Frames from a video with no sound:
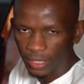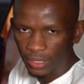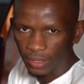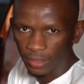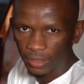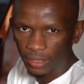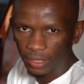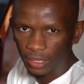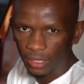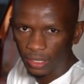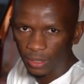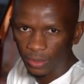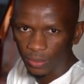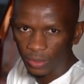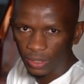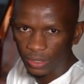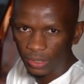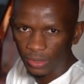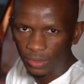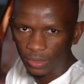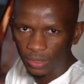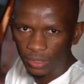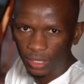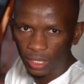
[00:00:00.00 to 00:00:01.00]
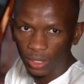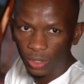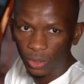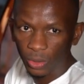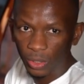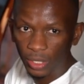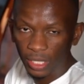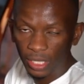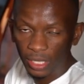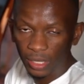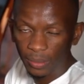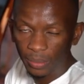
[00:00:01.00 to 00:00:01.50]
I think once you start
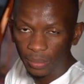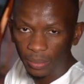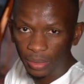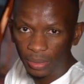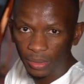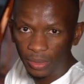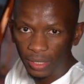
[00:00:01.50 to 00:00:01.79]
going up